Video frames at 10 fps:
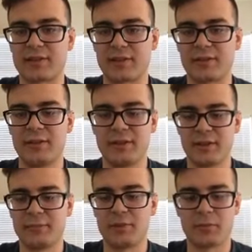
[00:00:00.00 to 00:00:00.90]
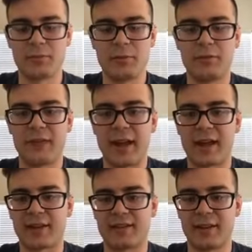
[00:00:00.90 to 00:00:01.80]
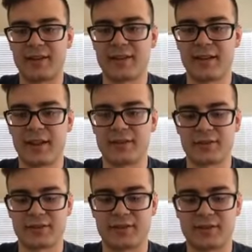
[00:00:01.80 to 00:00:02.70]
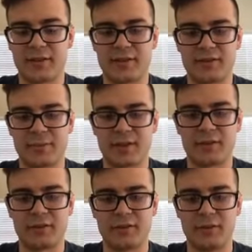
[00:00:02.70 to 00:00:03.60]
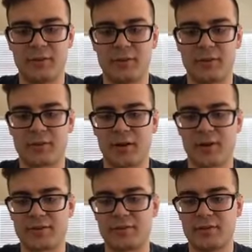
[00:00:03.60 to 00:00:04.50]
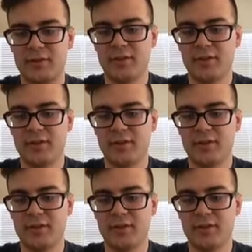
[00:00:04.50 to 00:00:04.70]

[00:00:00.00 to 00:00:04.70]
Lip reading: So let me remove that because that just clutters my whole console.